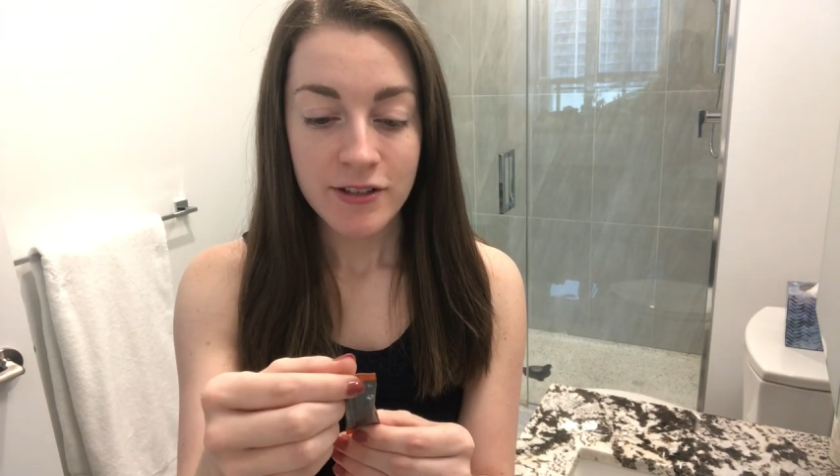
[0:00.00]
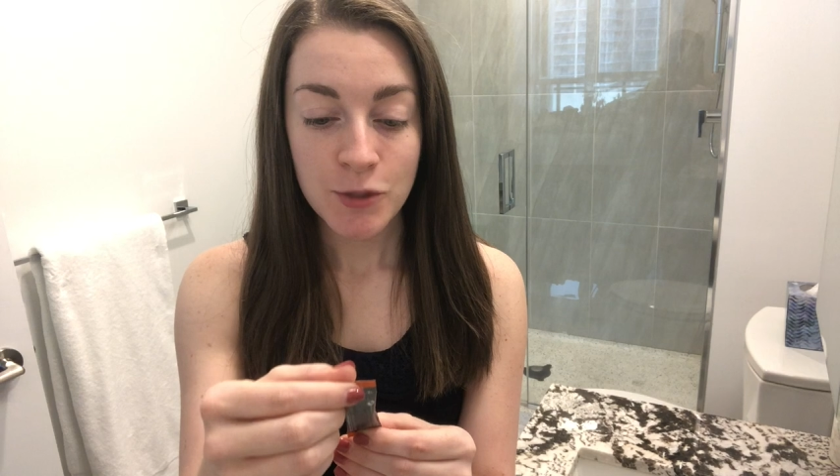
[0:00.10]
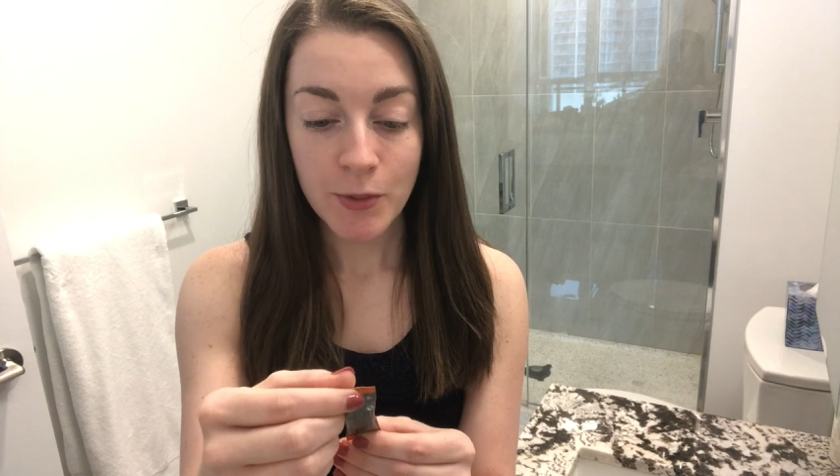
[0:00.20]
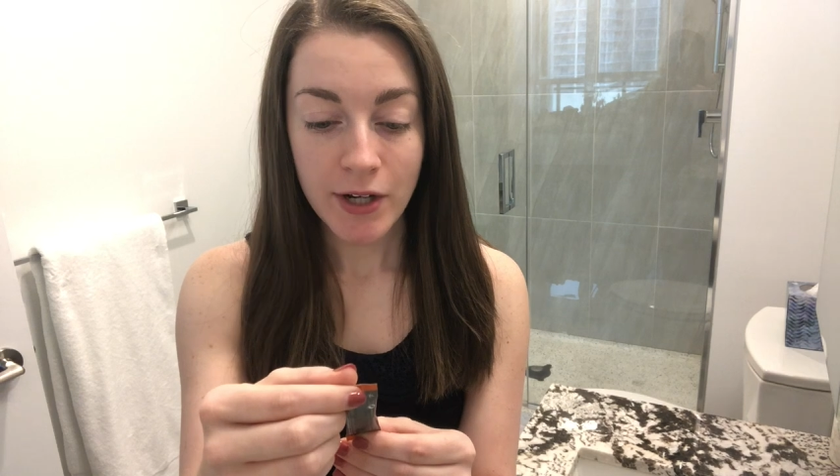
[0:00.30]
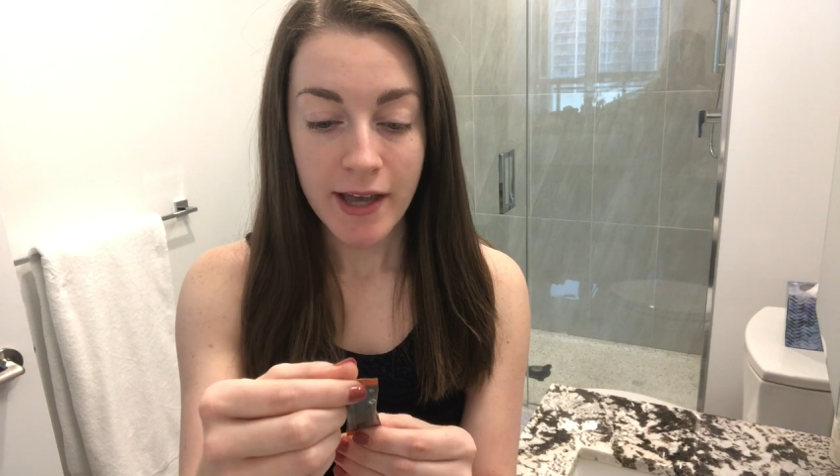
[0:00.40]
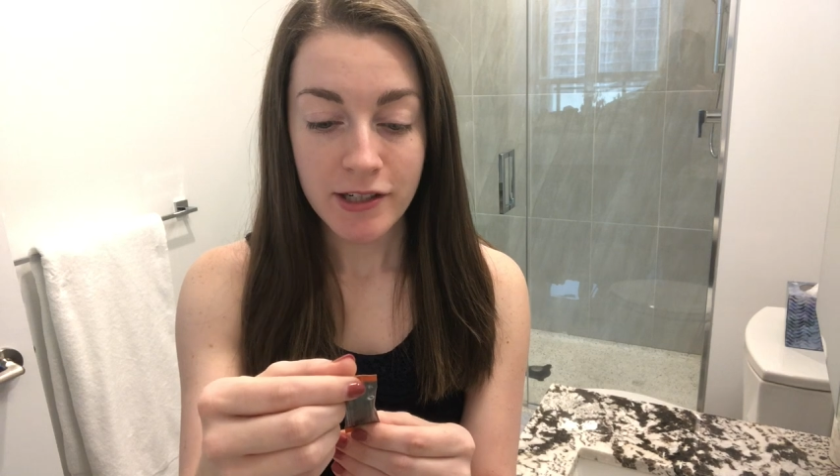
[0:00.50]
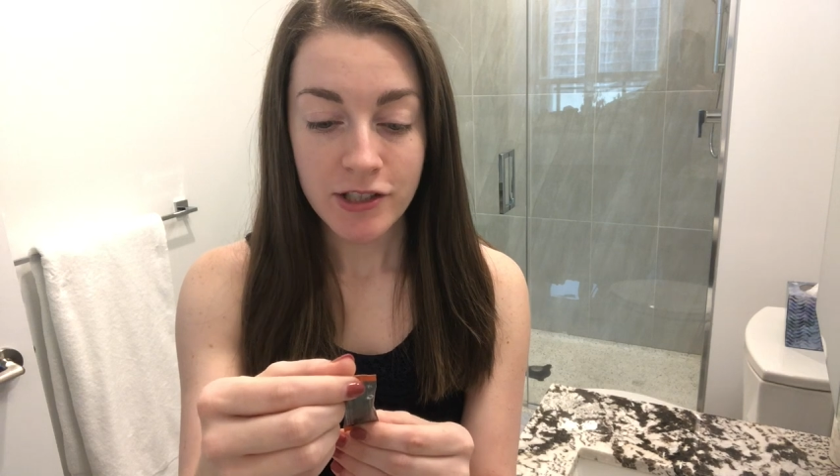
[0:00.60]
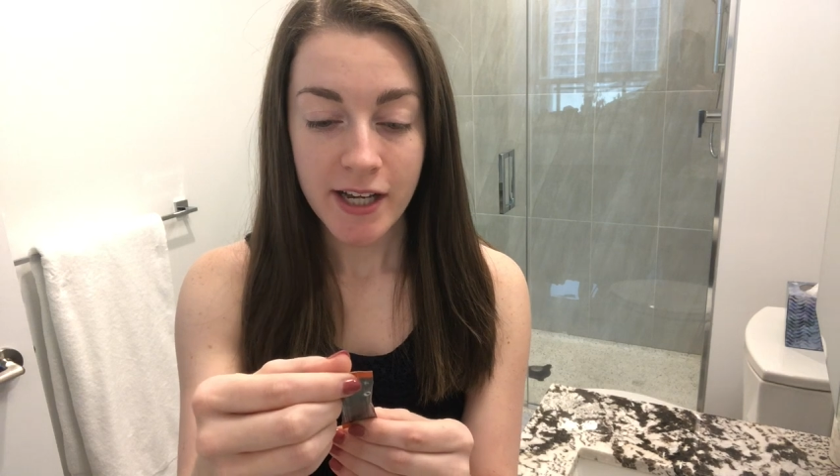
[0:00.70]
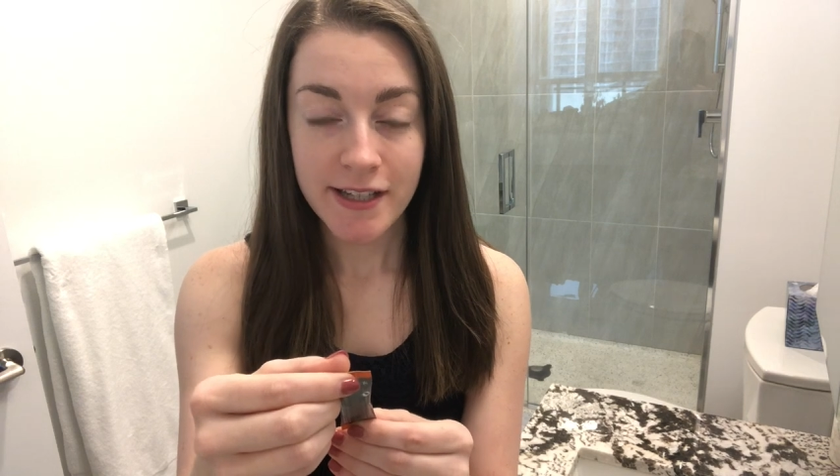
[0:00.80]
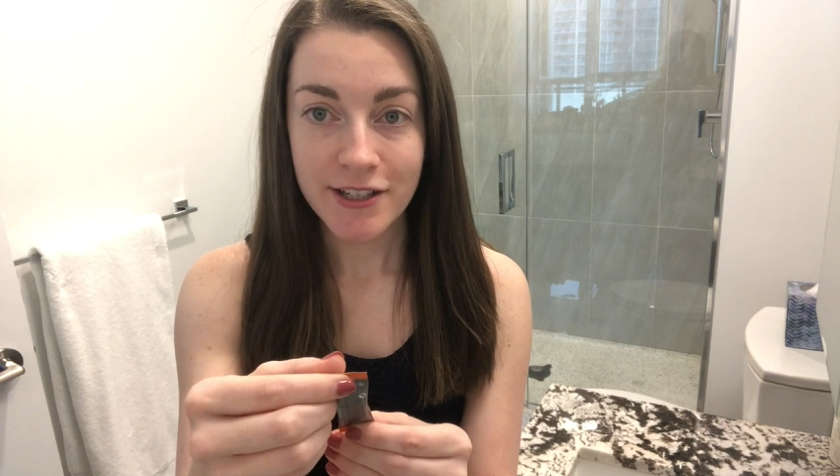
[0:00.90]
Super
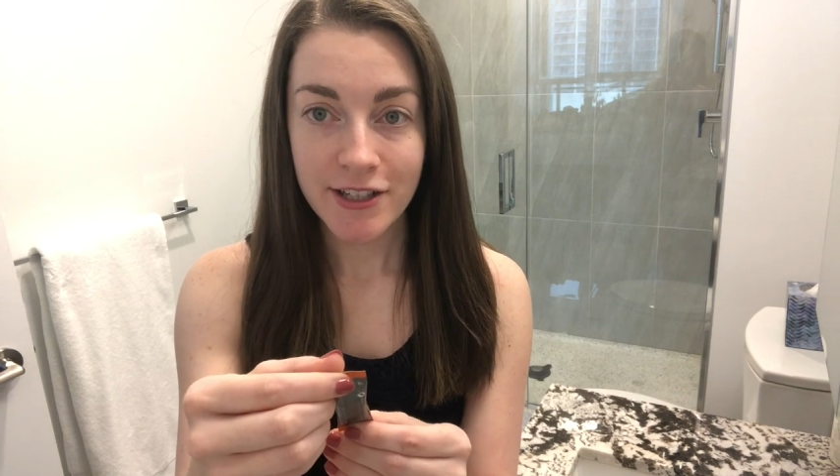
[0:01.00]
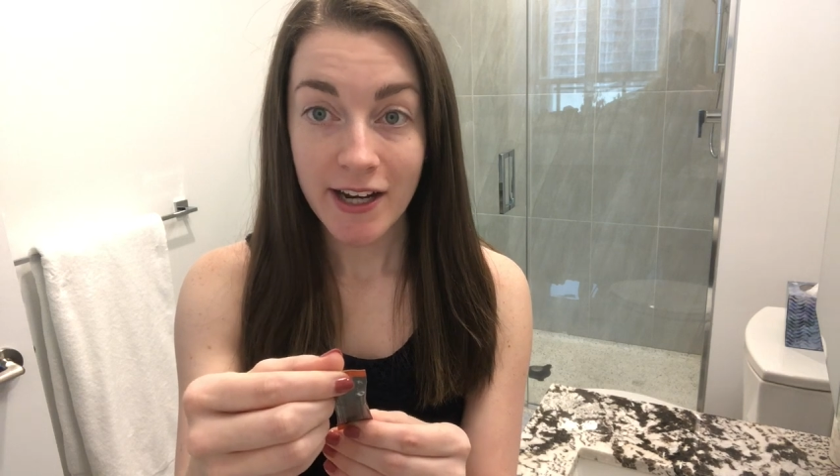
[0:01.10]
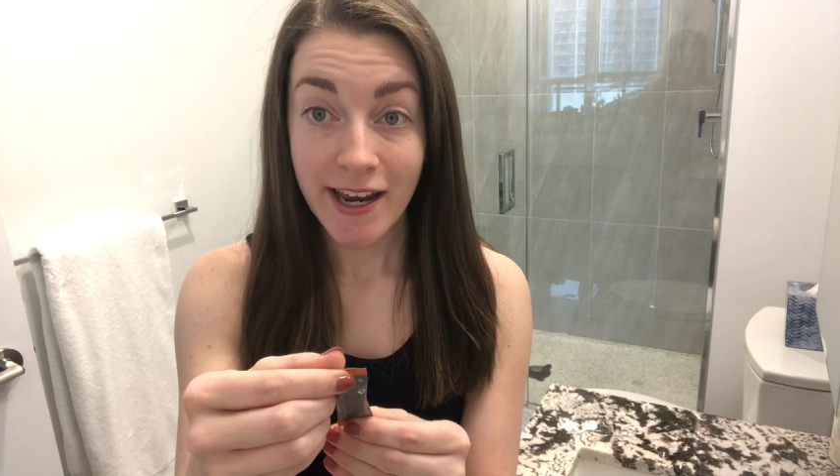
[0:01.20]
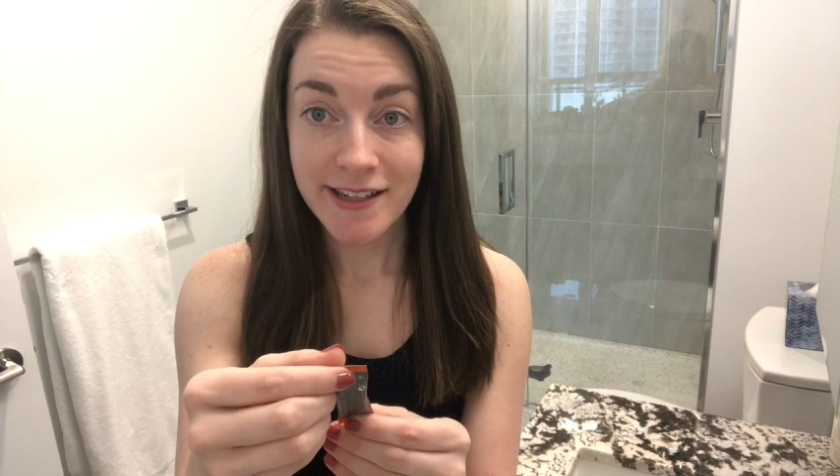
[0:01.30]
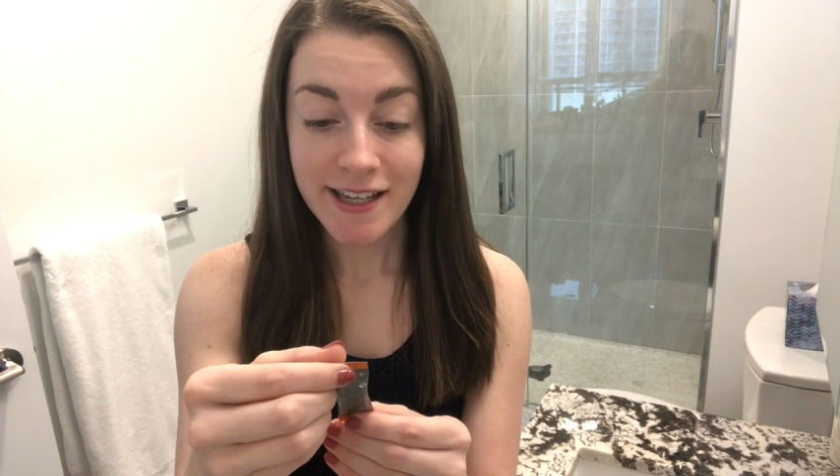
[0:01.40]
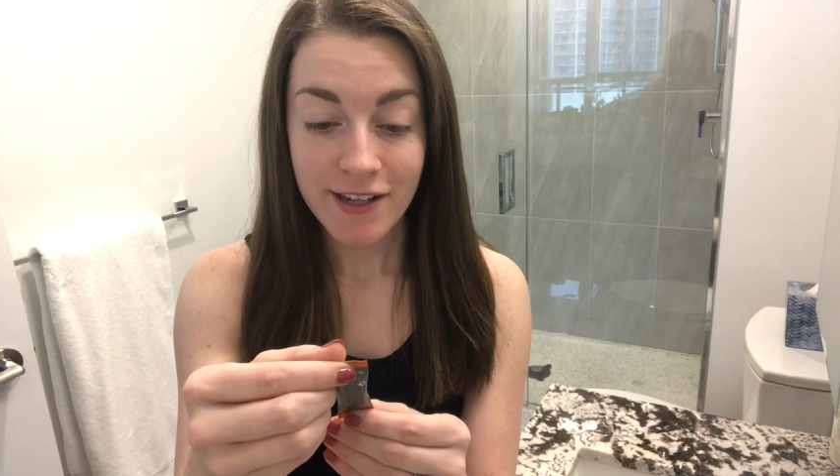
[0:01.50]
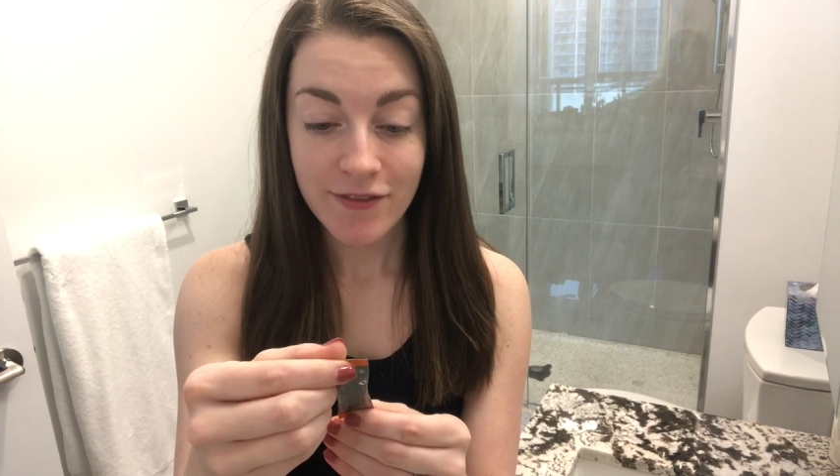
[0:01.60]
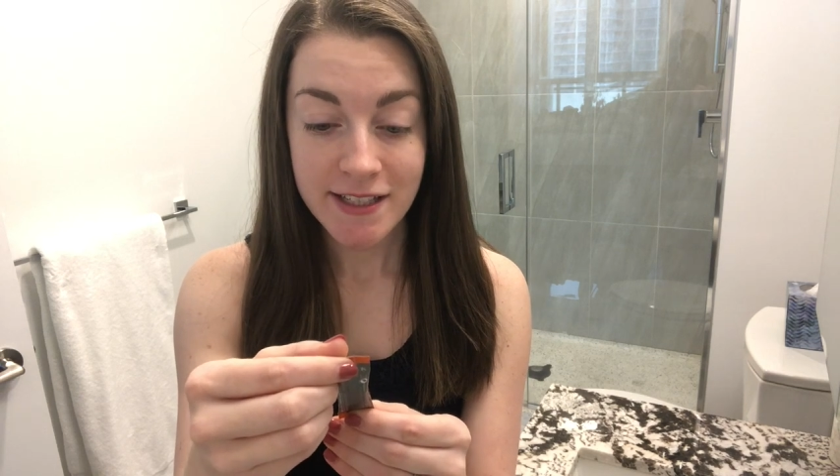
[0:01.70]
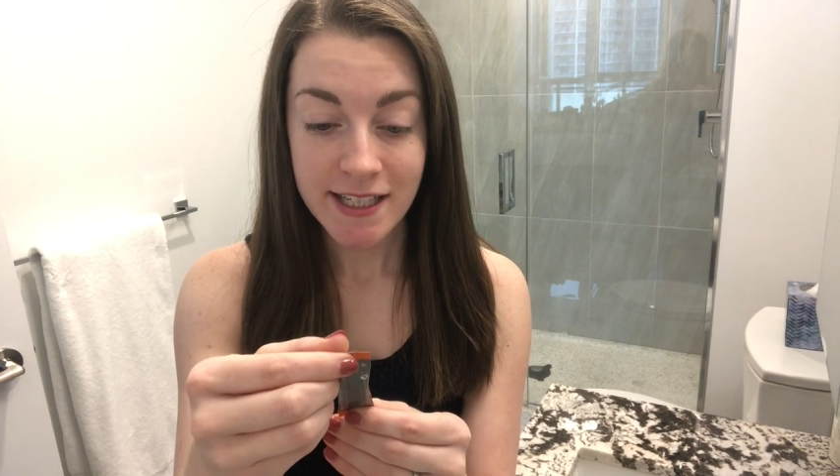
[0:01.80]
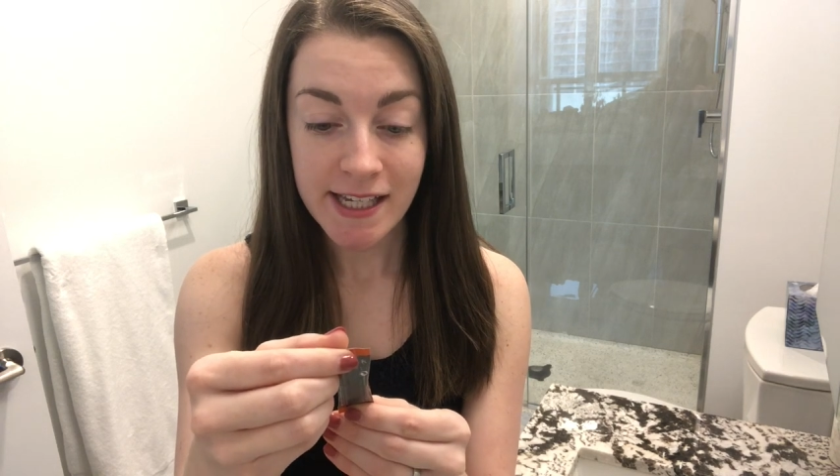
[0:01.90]
Energizer
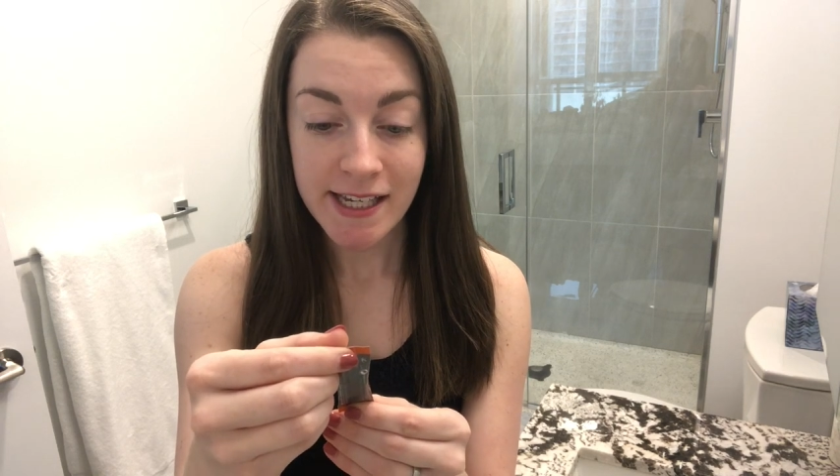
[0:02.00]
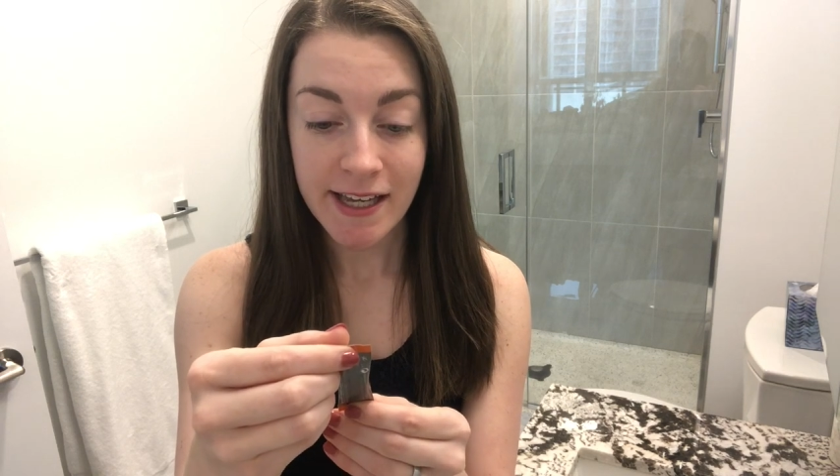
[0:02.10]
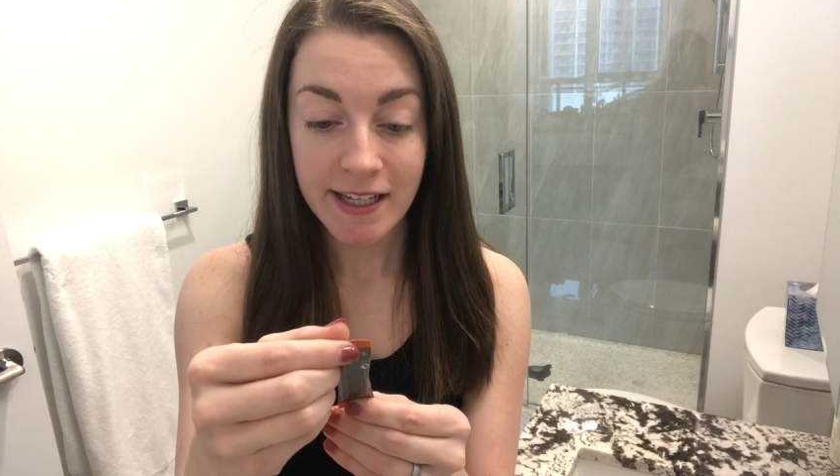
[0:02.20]
Anti-Fatigue